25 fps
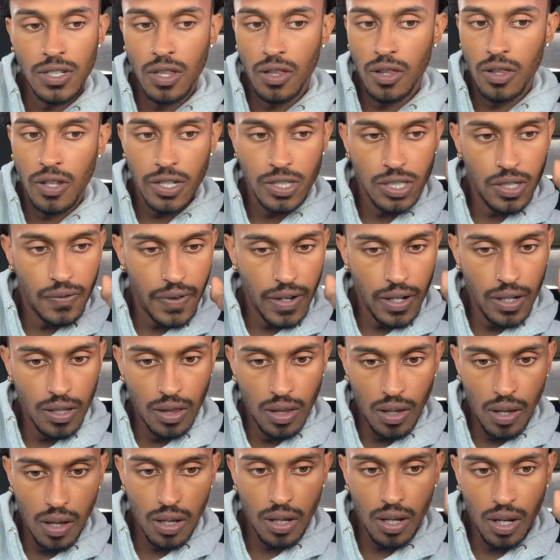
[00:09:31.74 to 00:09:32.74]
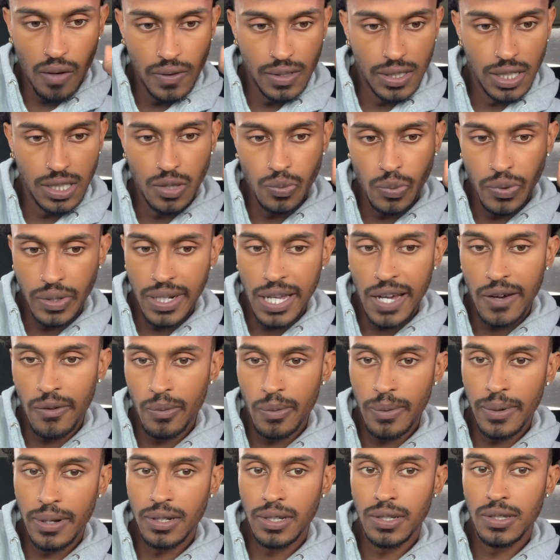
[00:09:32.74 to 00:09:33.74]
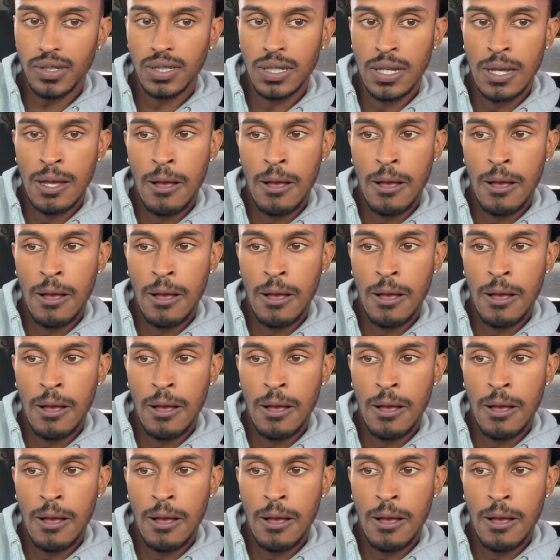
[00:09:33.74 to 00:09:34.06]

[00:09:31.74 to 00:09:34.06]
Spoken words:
There's a very long conversation we're gonna have about this.